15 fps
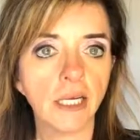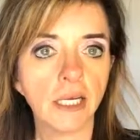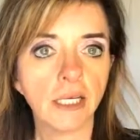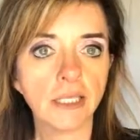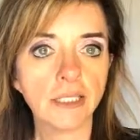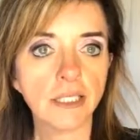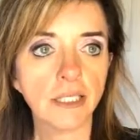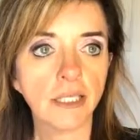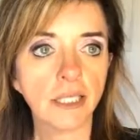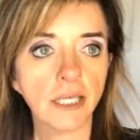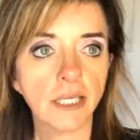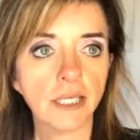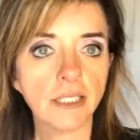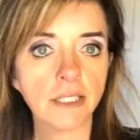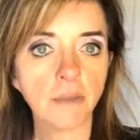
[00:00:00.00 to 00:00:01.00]
until I
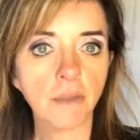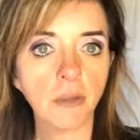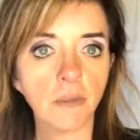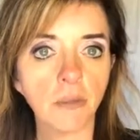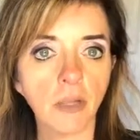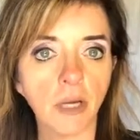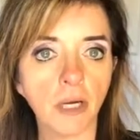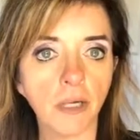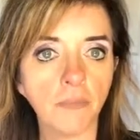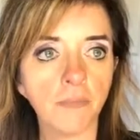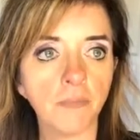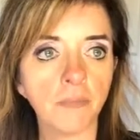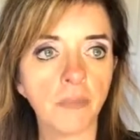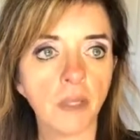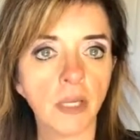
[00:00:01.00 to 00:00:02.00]
get some people on.
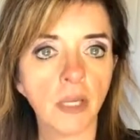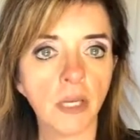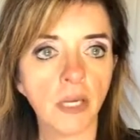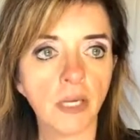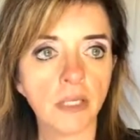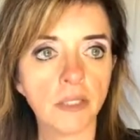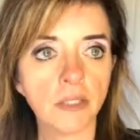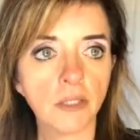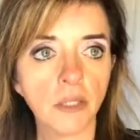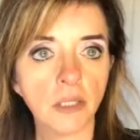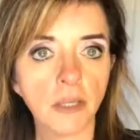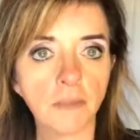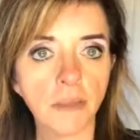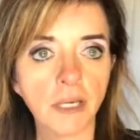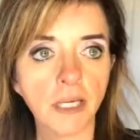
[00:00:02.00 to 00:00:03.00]
So
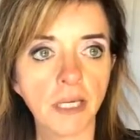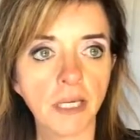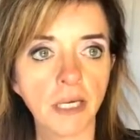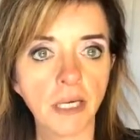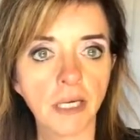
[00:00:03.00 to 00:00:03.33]
let me